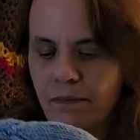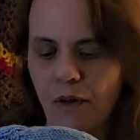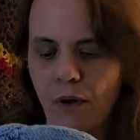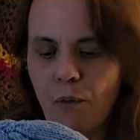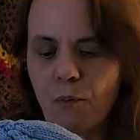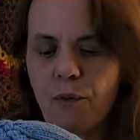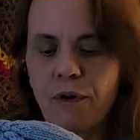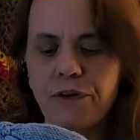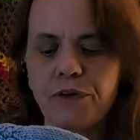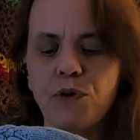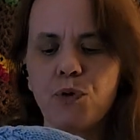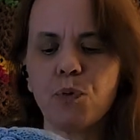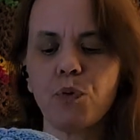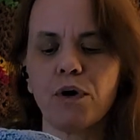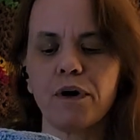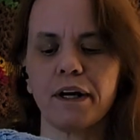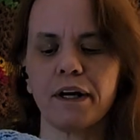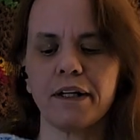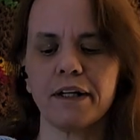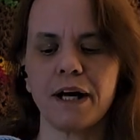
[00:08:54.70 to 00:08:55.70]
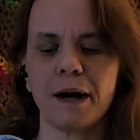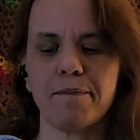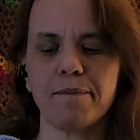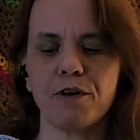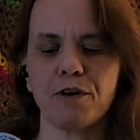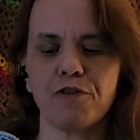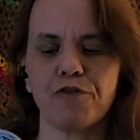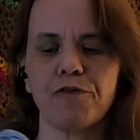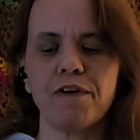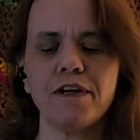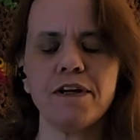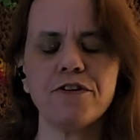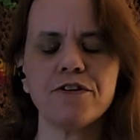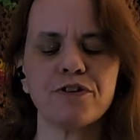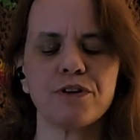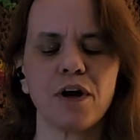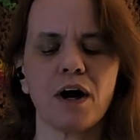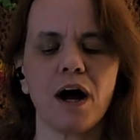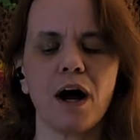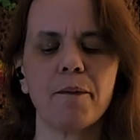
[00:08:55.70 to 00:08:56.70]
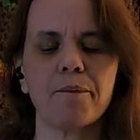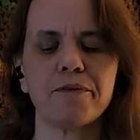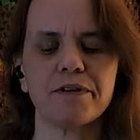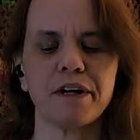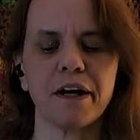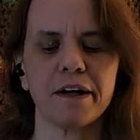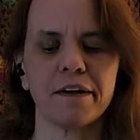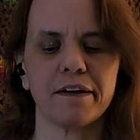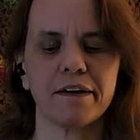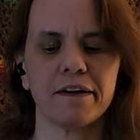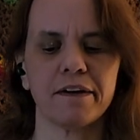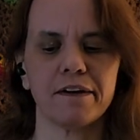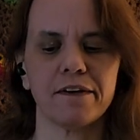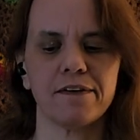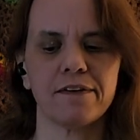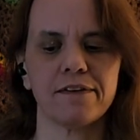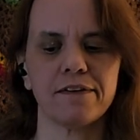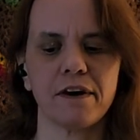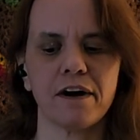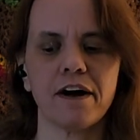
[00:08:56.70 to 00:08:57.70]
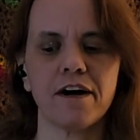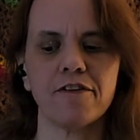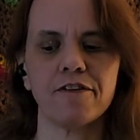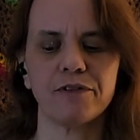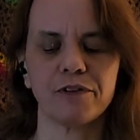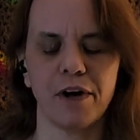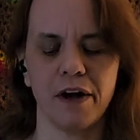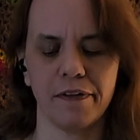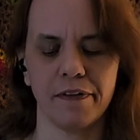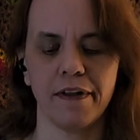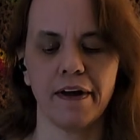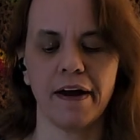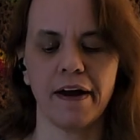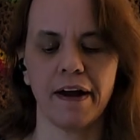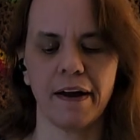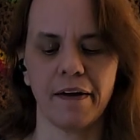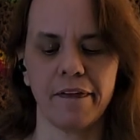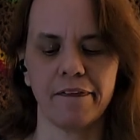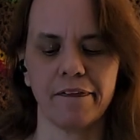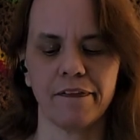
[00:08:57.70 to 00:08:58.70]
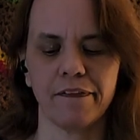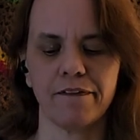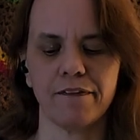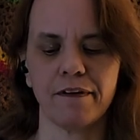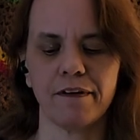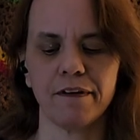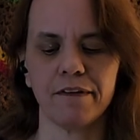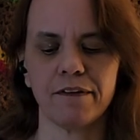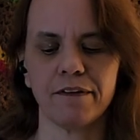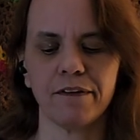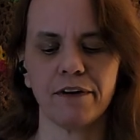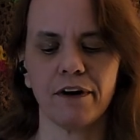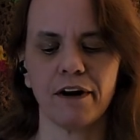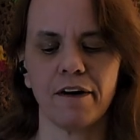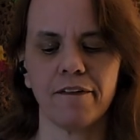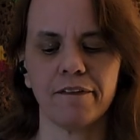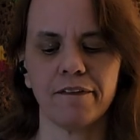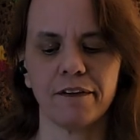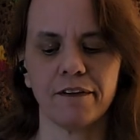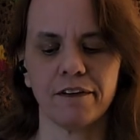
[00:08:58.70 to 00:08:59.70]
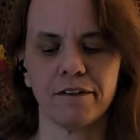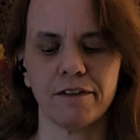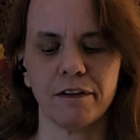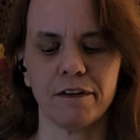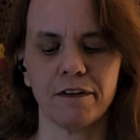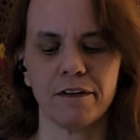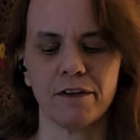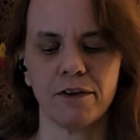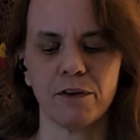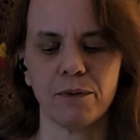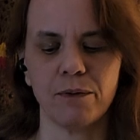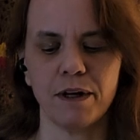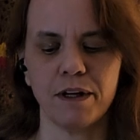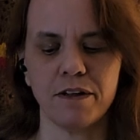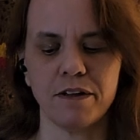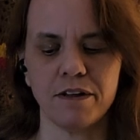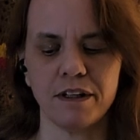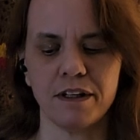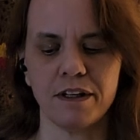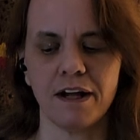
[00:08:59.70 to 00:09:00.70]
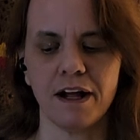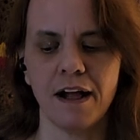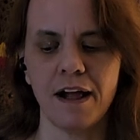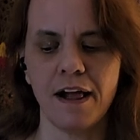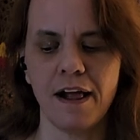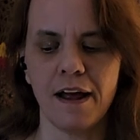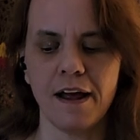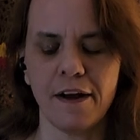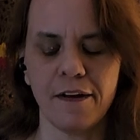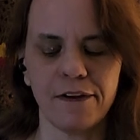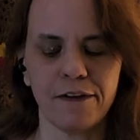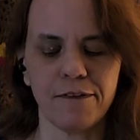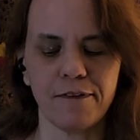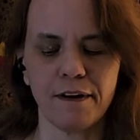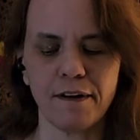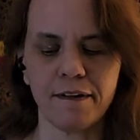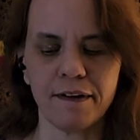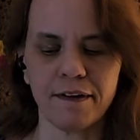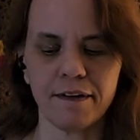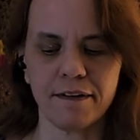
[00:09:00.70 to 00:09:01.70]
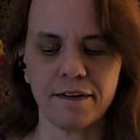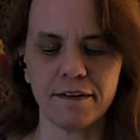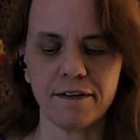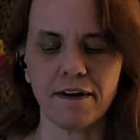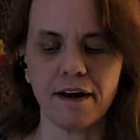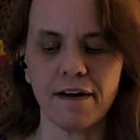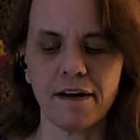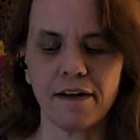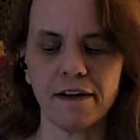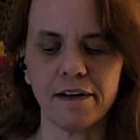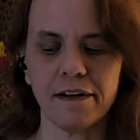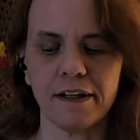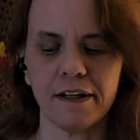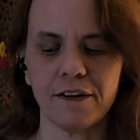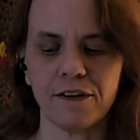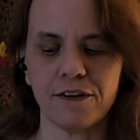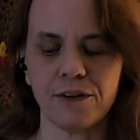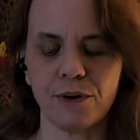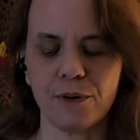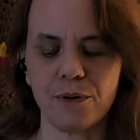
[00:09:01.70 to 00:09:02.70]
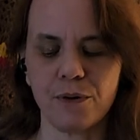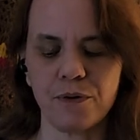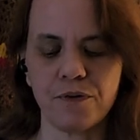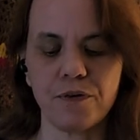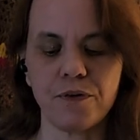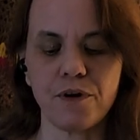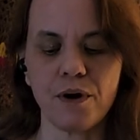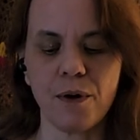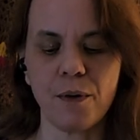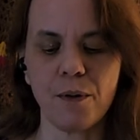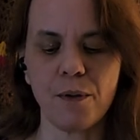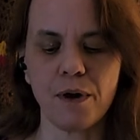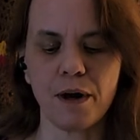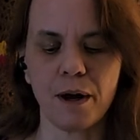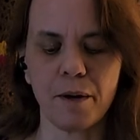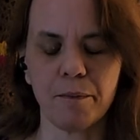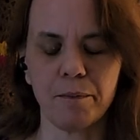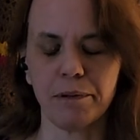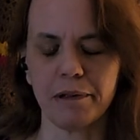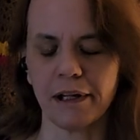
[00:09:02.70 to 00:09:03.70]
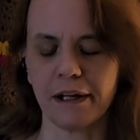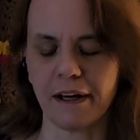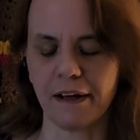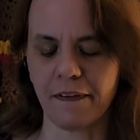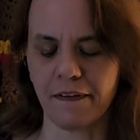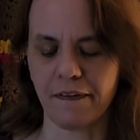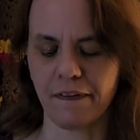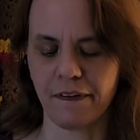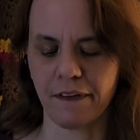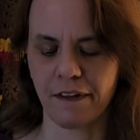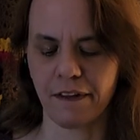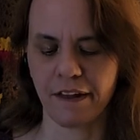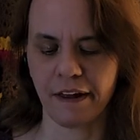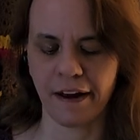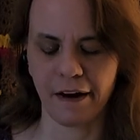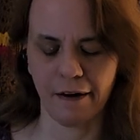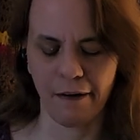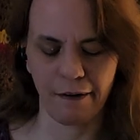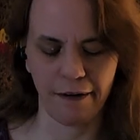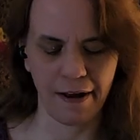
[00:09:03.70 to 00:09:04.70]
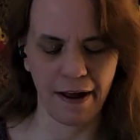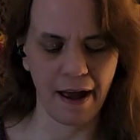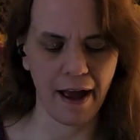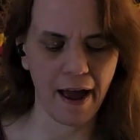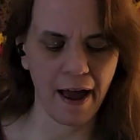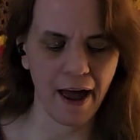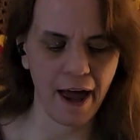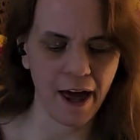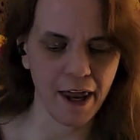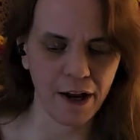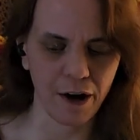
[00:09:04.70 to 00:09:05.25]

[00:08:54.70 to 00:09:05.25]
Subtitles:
work it up. Your finished object is soft on the hands. It's very soft. It's very squishy. It's very snuggly. So no complaints there at